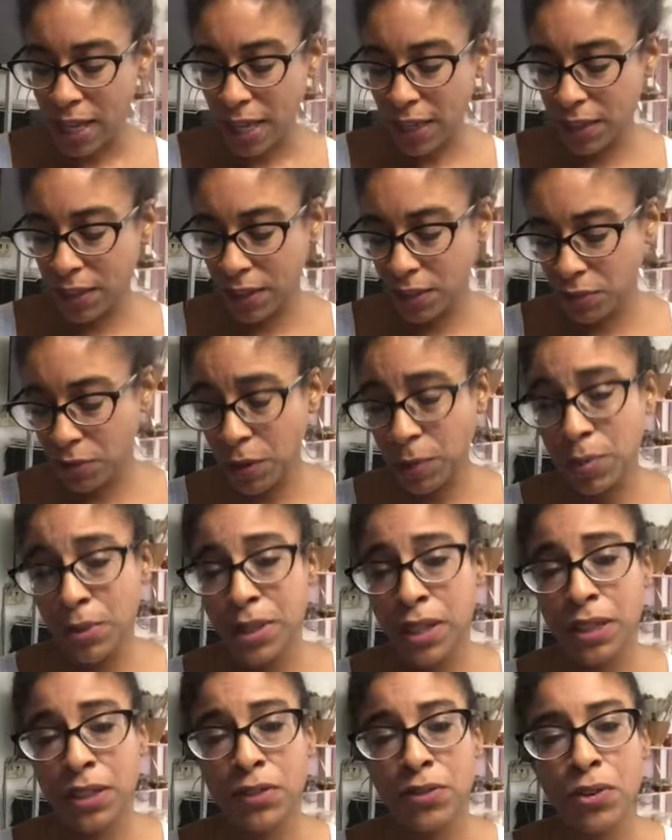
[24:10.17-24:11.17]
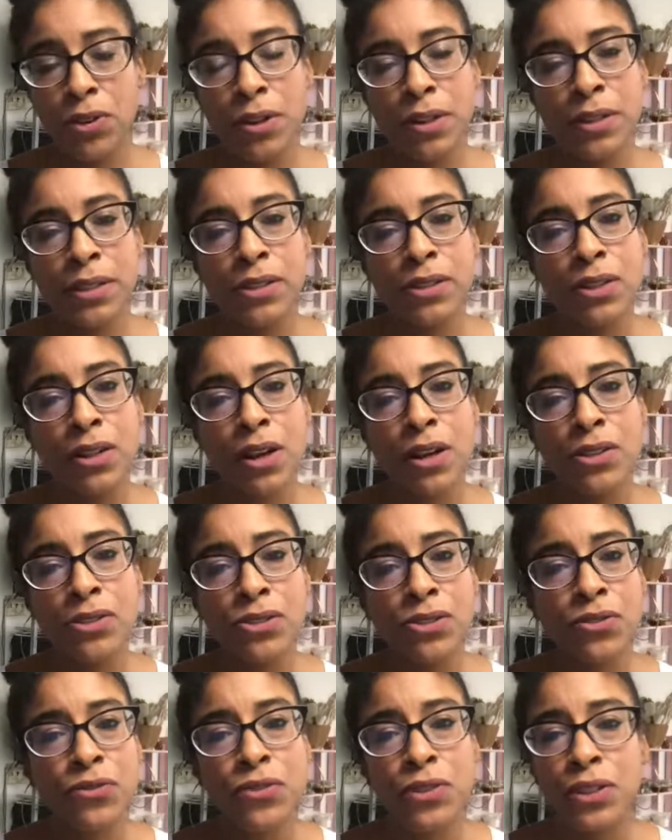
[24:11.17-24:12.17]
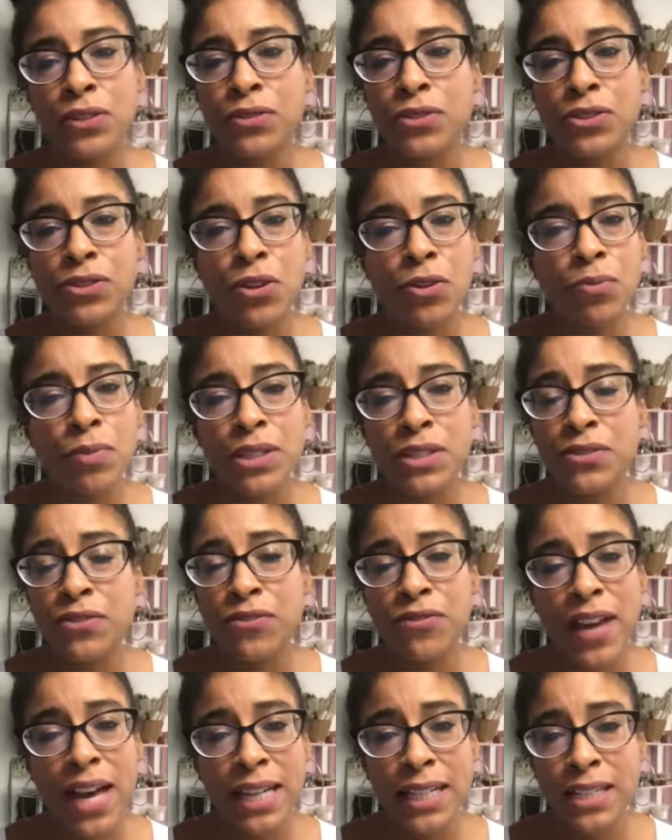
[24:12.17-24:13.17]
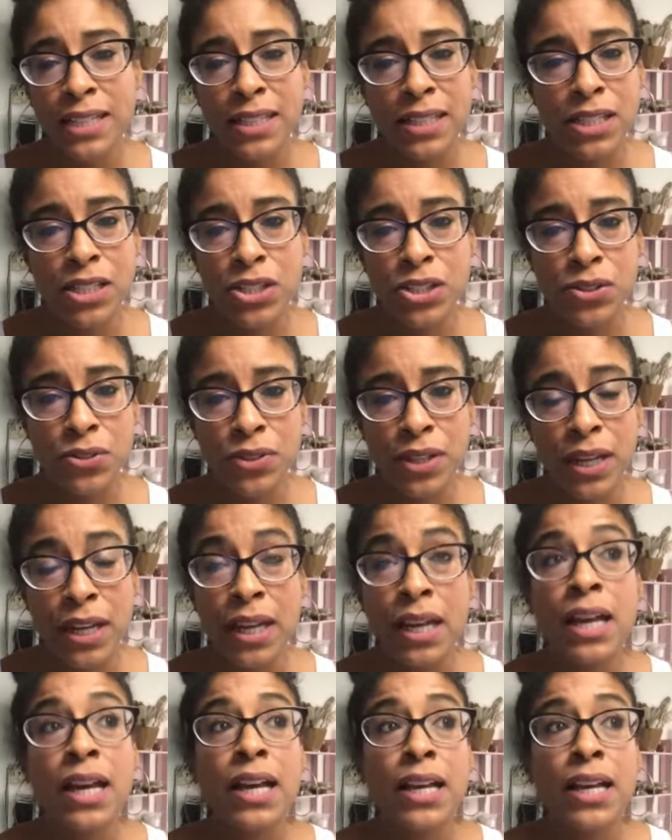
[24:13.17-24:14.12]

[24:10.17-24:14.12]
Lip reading: And then the reproductive organs are also full of so much fatty tissue that